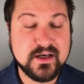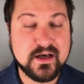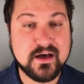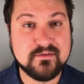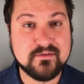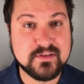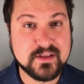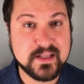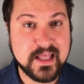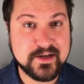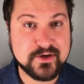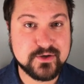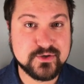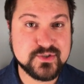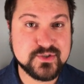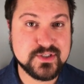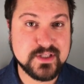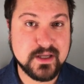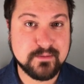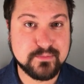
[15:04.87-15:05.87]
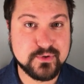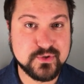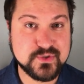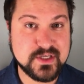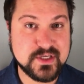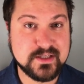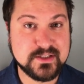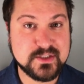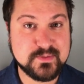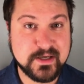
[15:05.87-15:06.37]
of letters, numbers,
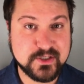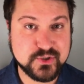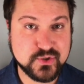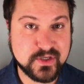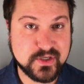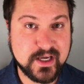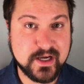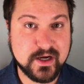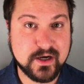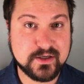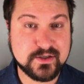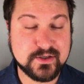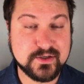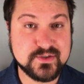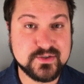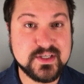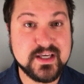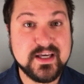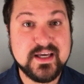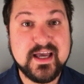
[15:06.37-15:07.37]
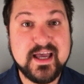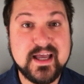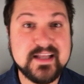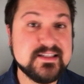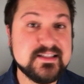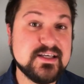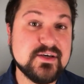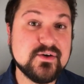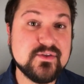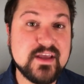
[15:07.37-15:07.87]
and special characters
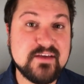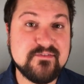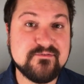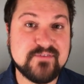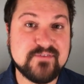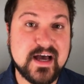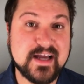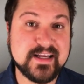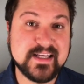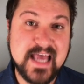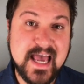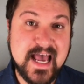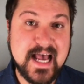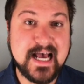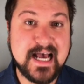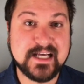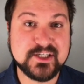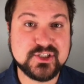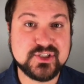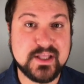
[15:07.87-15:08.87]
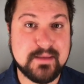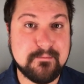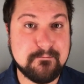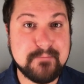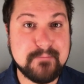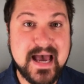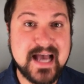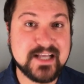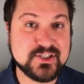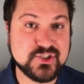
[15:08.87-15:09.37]
until they find a hash that
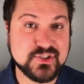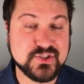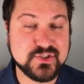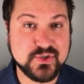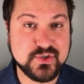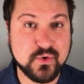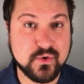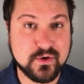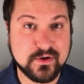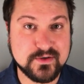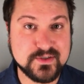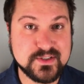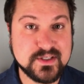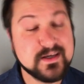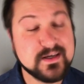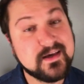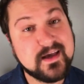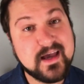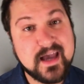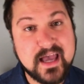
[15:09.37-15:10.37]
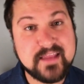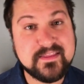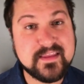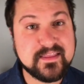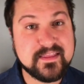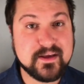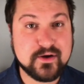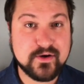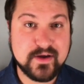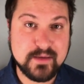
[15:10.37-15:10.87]
matches yours, and
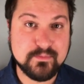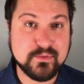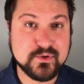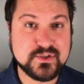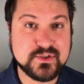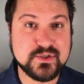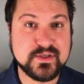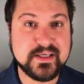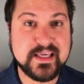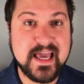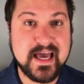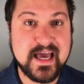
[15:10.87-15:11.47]
then they're able to